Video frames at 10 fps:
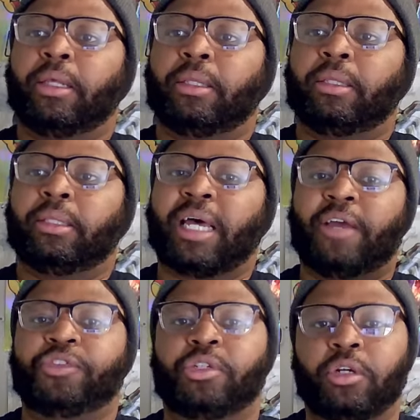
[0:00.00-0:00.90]
live
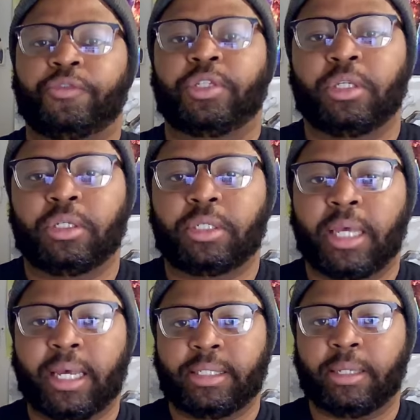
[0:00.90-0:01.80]
services
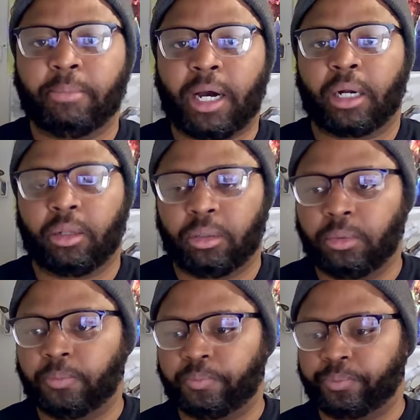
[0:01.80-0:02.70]
as a model,
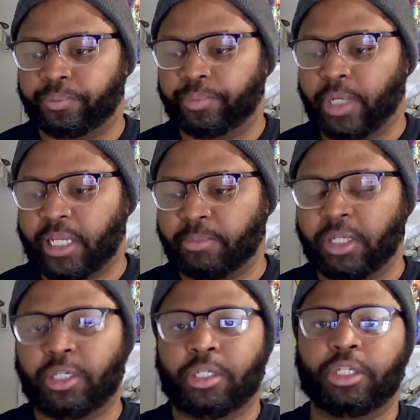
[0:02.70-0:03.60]
as much
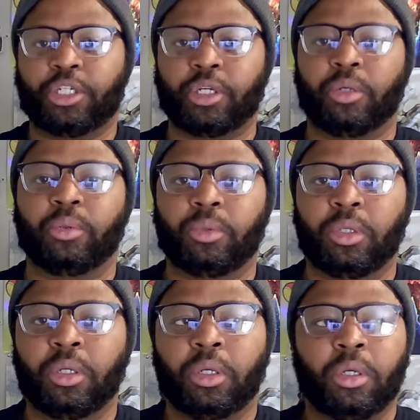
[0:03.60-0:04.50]
as it's shown
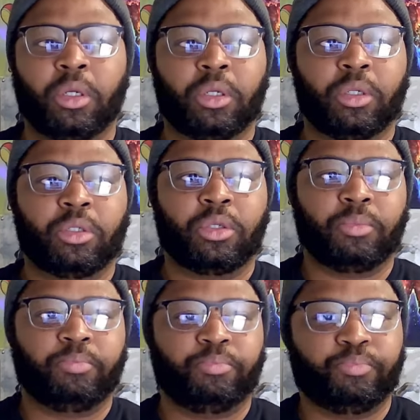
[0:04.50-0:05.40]
to
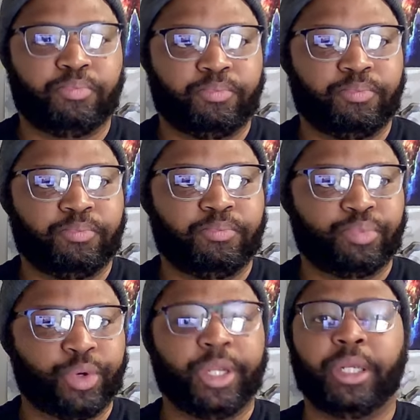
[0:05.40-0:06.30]

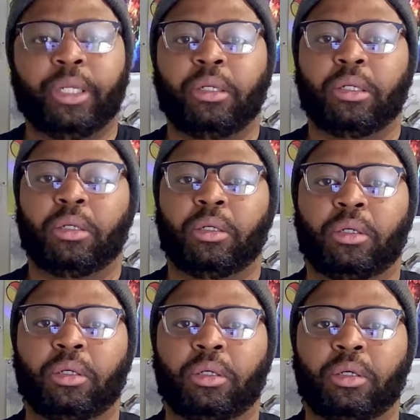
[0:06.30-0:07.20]
breed
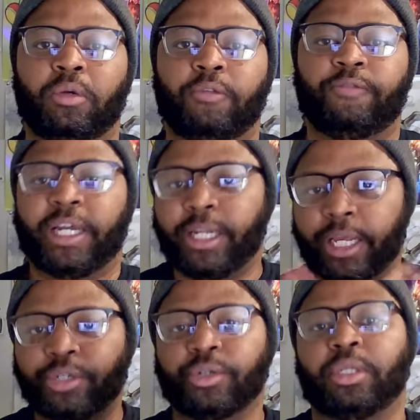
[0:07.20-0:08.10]

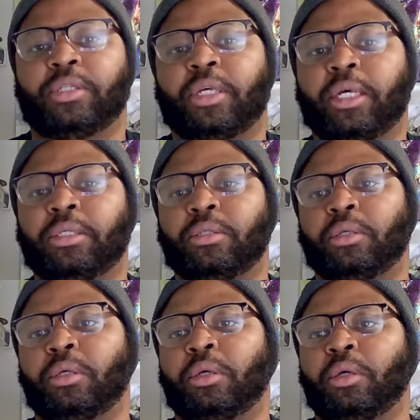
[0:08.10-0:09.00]
financial success,
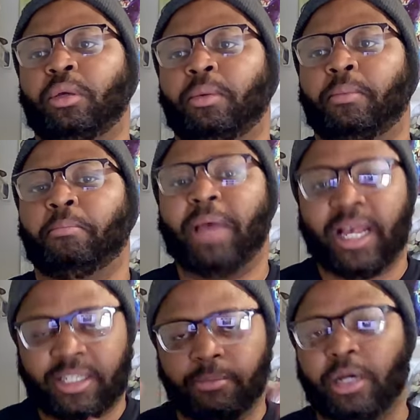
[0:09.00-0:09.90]

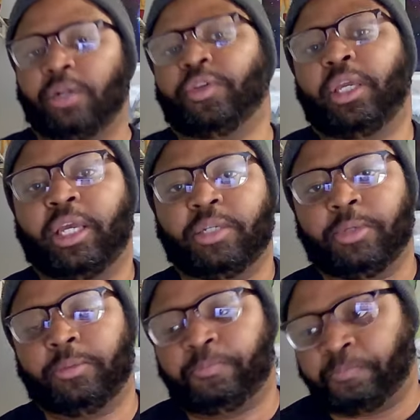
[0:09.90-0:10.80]
mass amount of
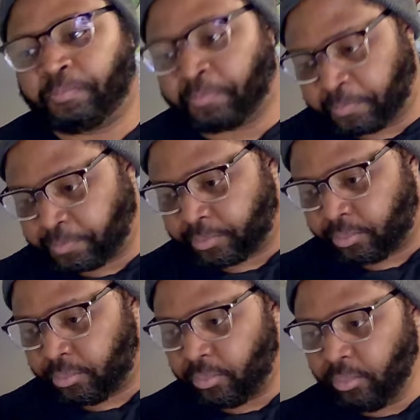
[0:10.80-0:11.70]
engagement,
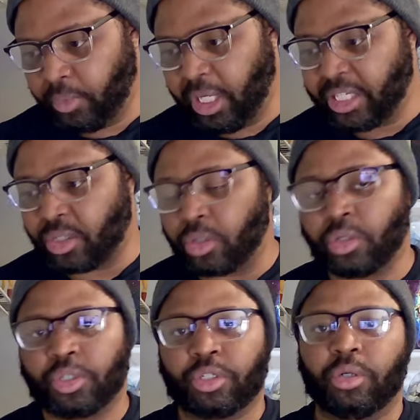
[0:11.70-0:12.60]
it's also
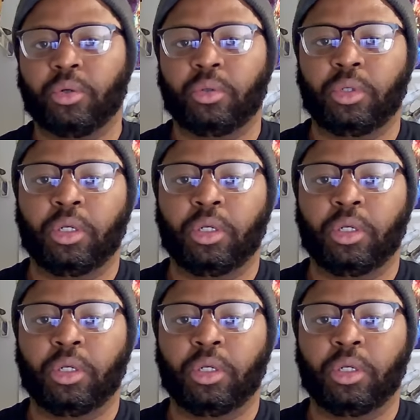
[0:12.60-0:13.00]
shown